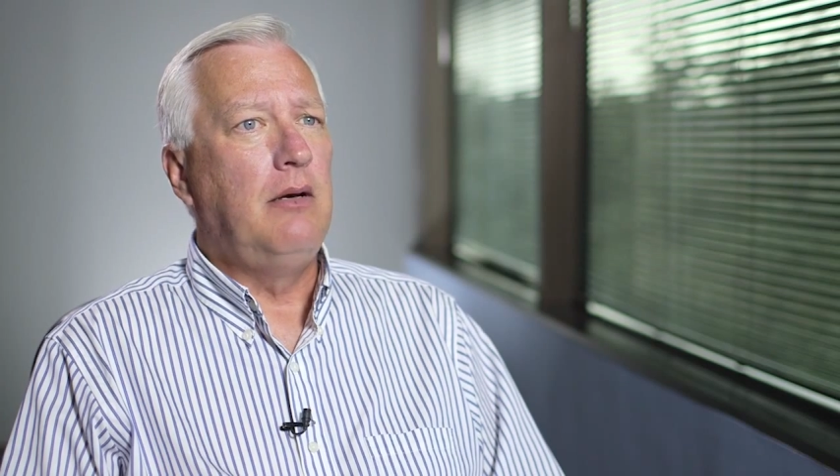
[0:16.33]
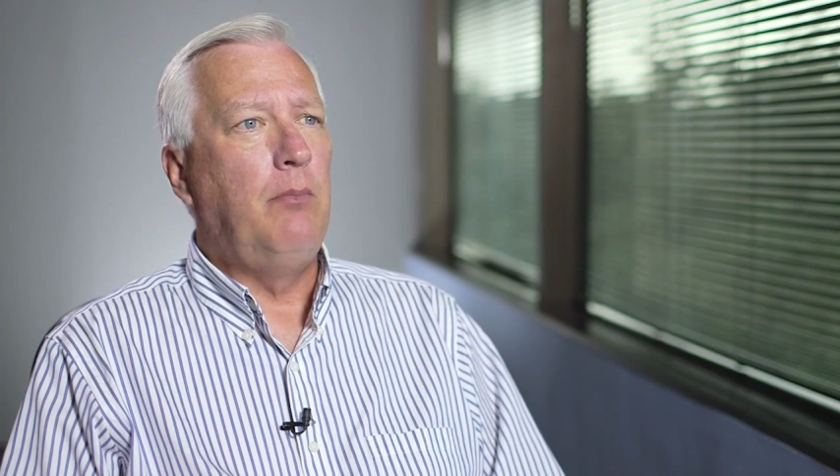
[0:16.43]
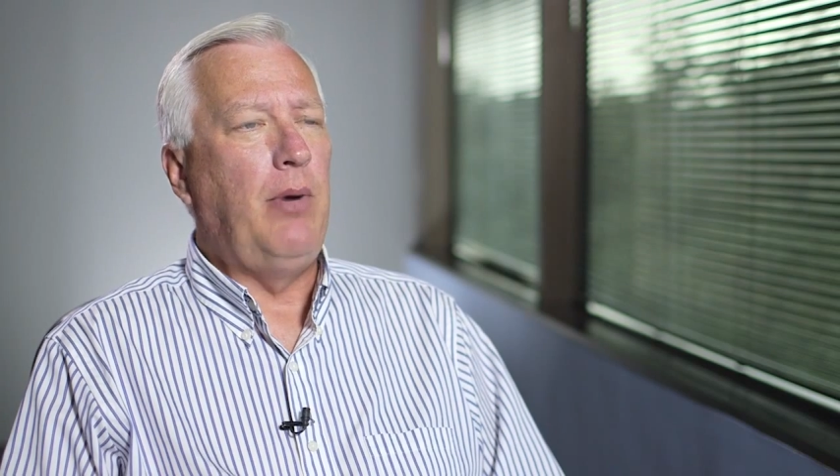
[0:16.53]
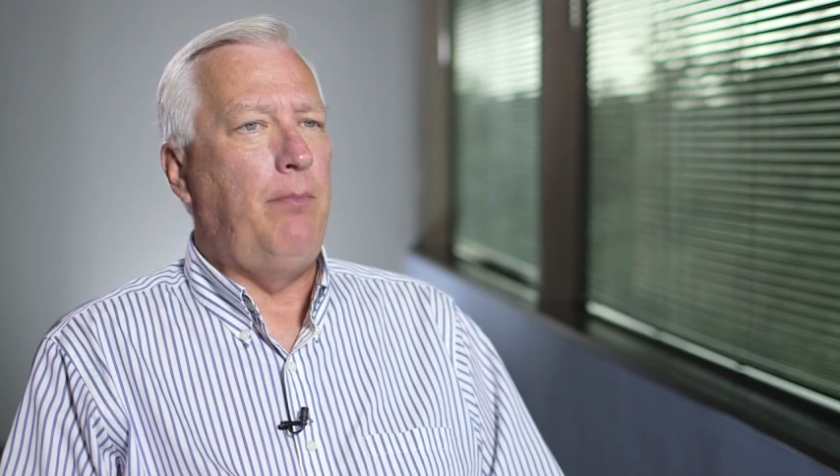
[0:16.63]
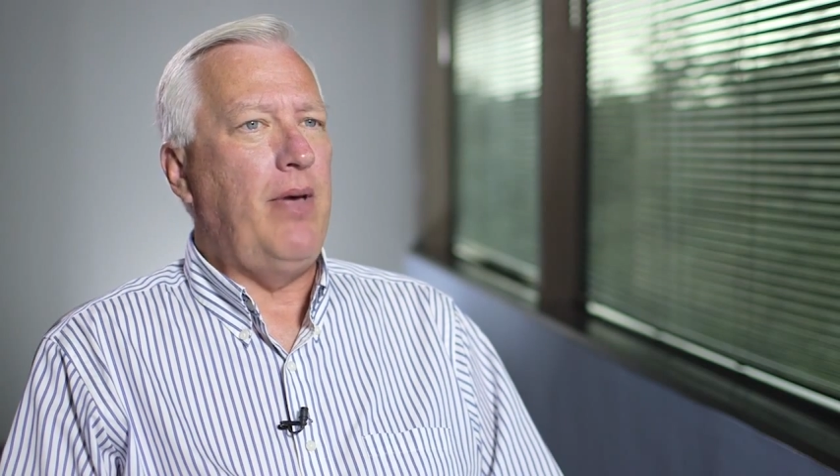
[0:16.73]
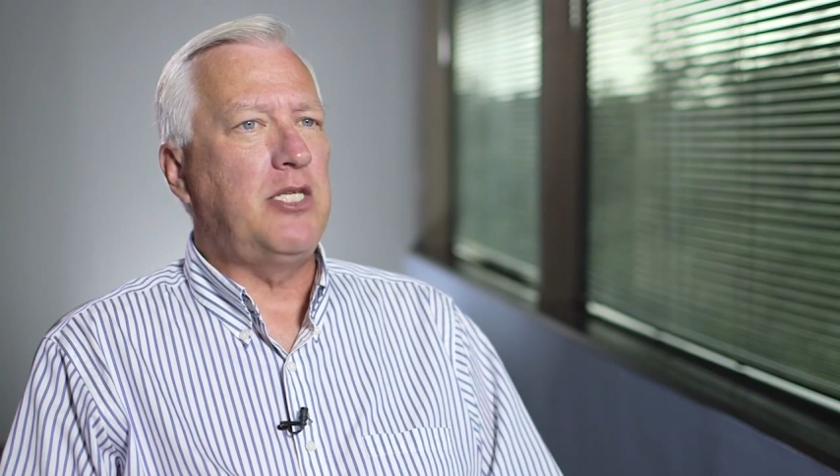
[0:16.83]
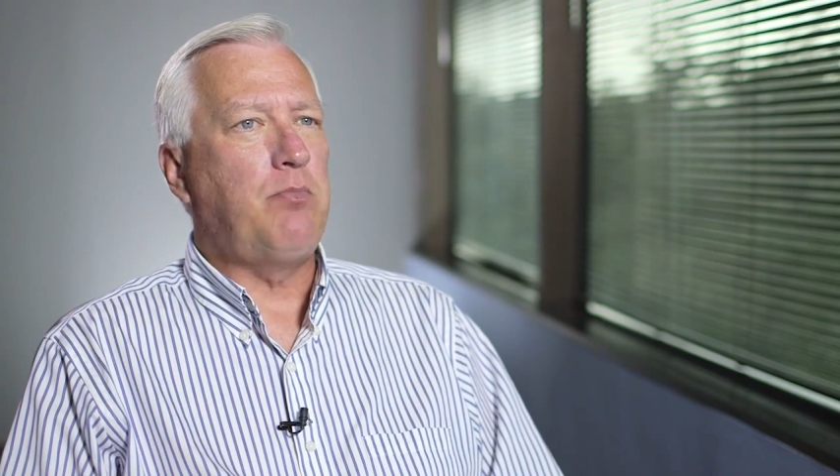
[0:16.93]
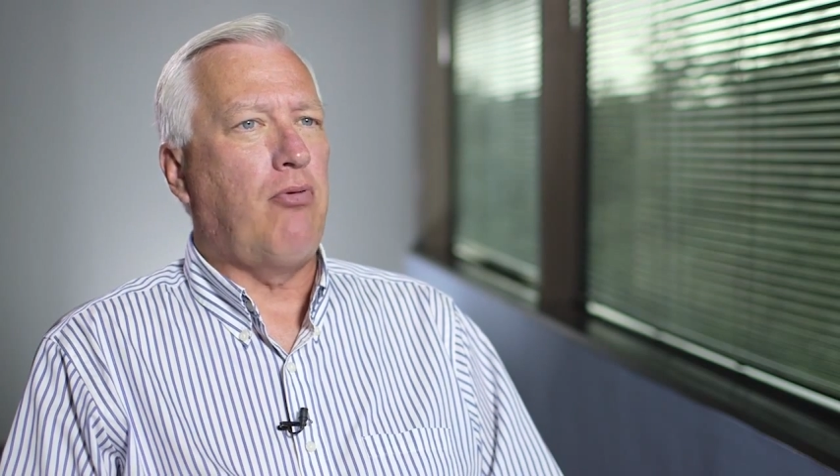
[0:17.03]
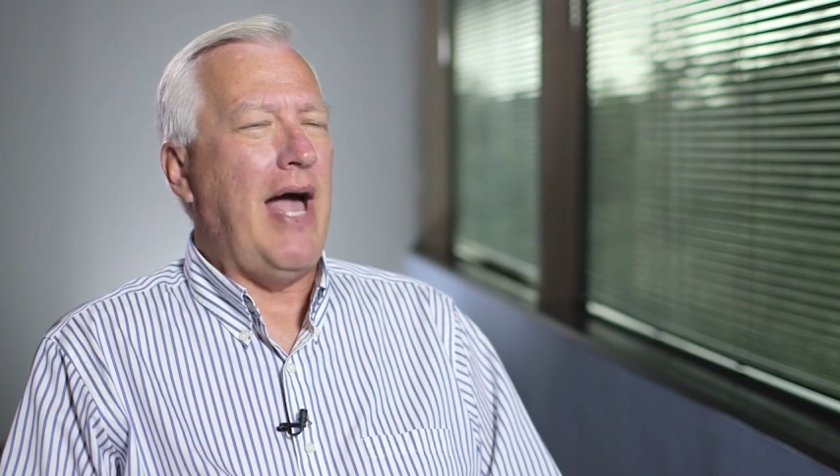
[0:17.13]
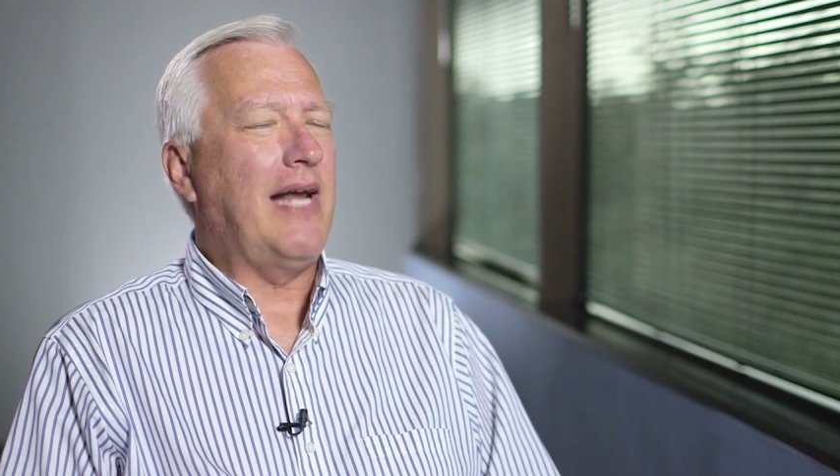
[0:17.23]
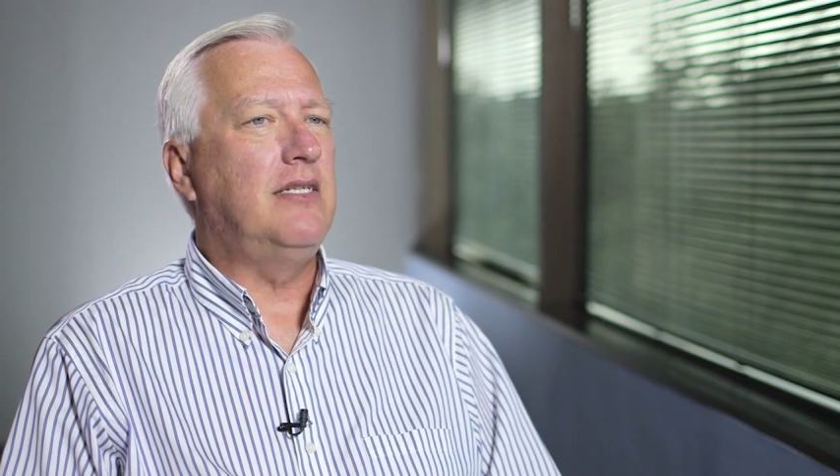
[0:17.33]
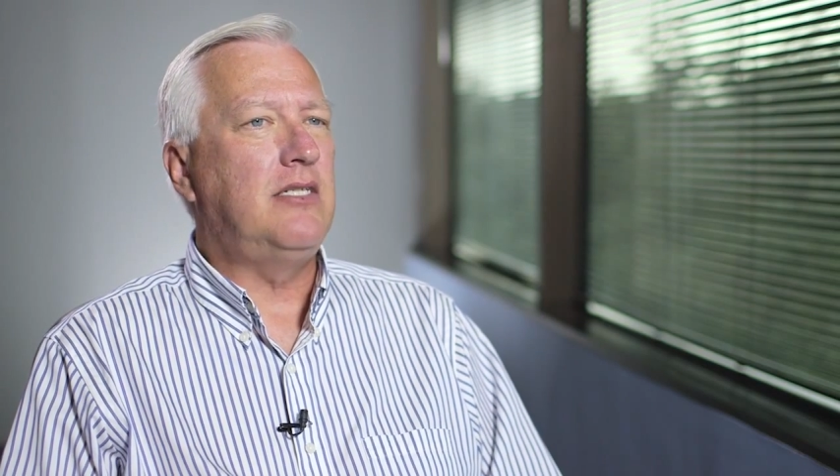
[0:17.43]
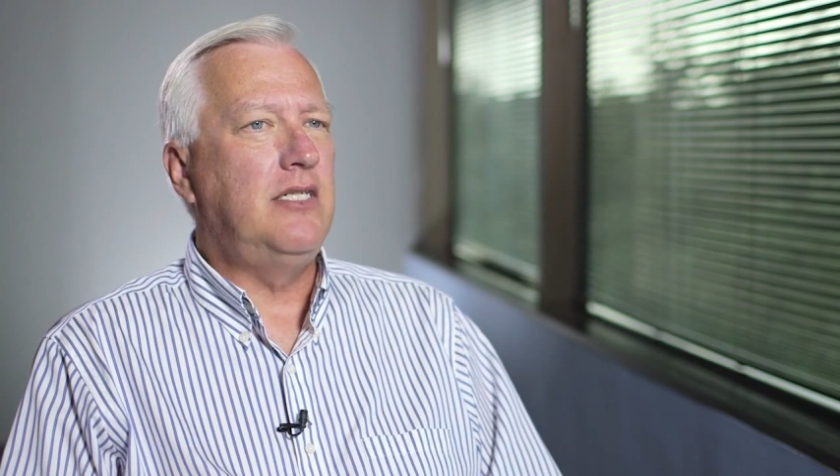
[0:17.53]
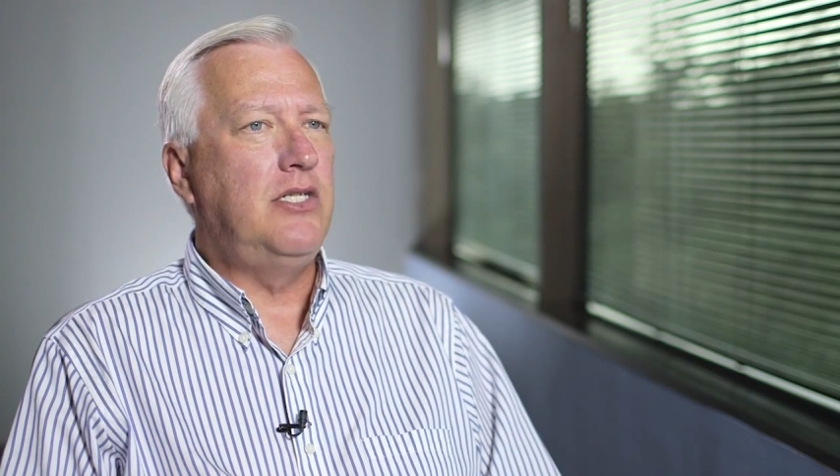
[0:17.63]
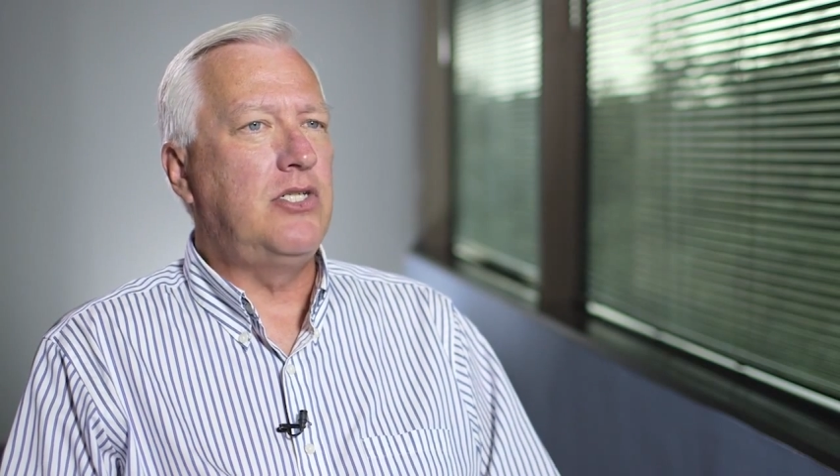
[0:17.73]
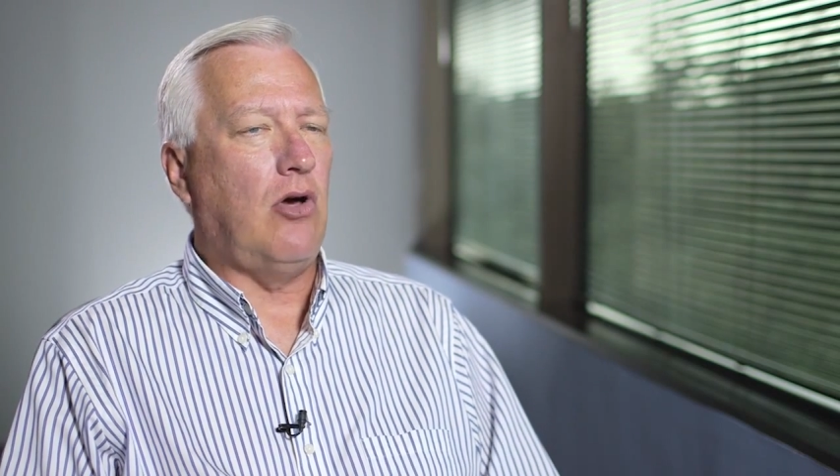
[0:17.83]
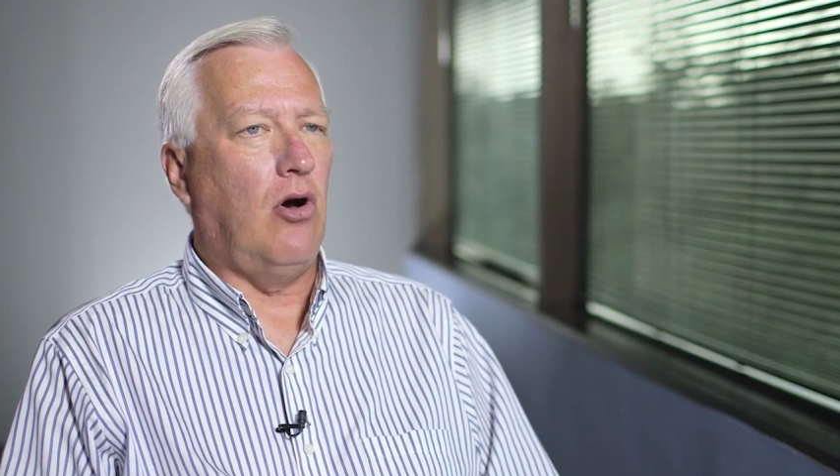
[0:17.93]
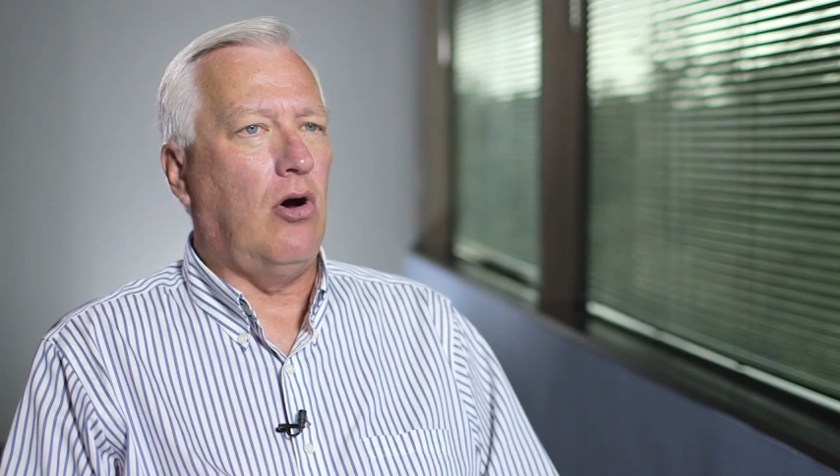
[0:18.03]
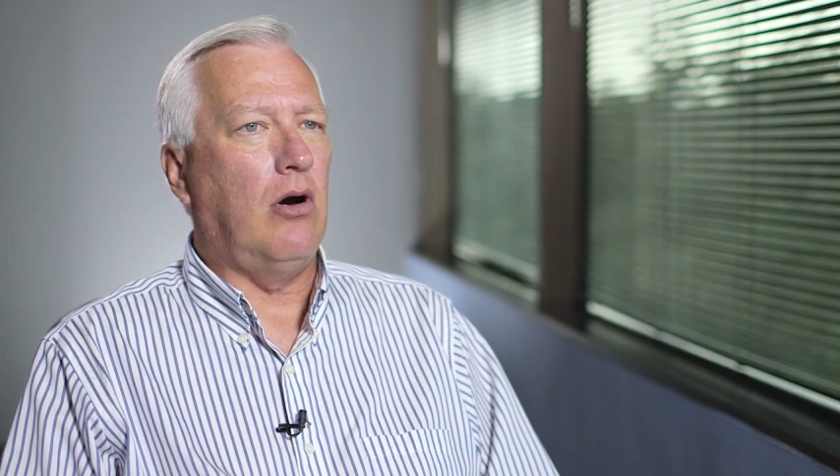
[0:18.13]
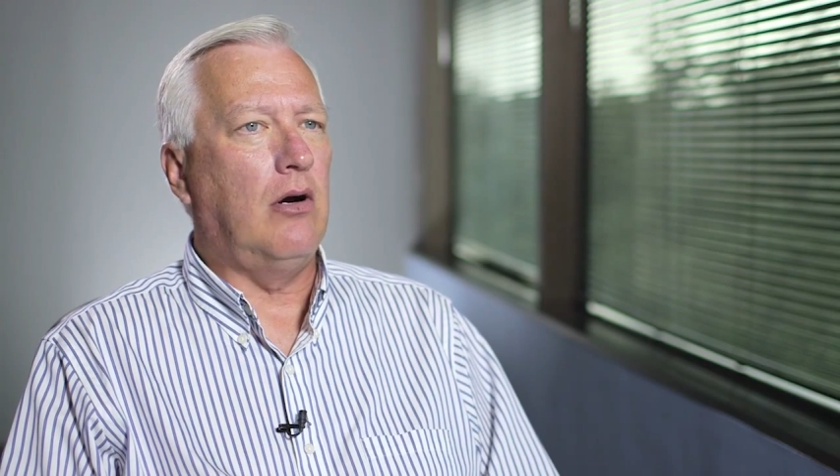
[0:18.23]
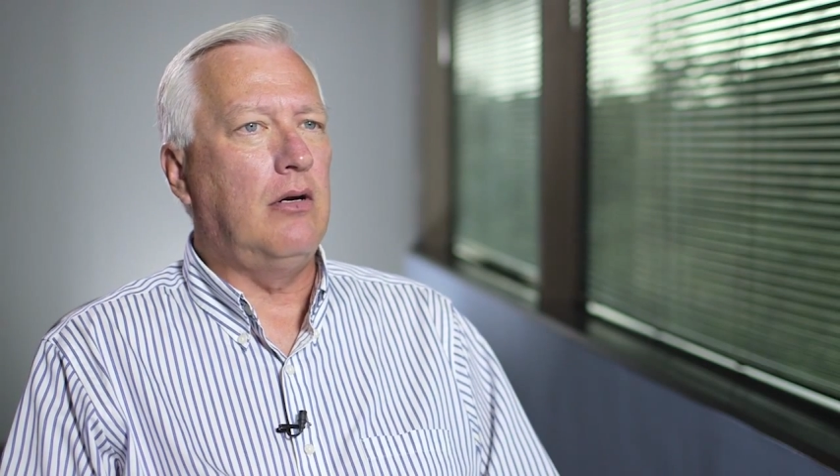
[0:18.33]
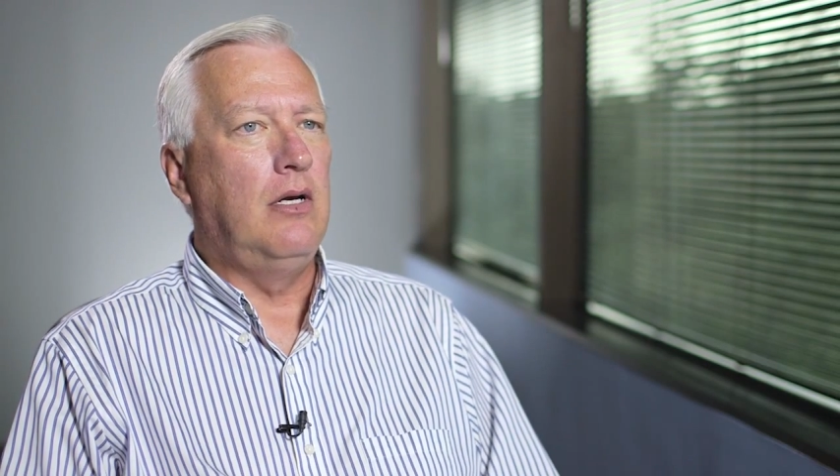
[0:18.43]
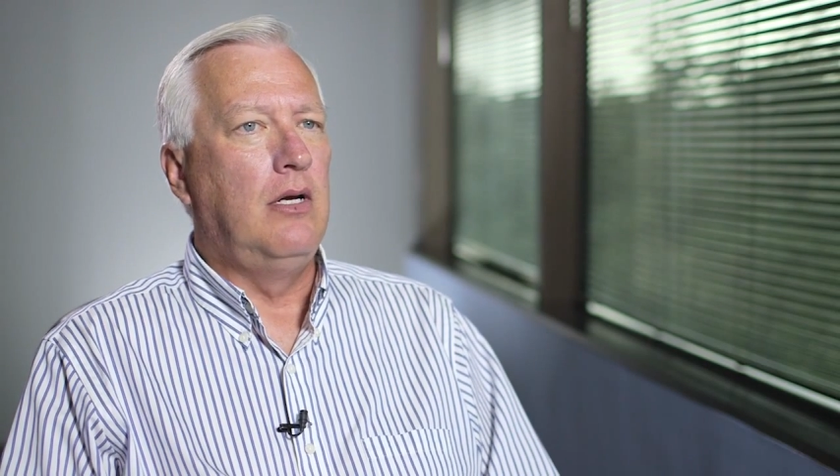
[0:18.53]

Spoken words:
but best practices are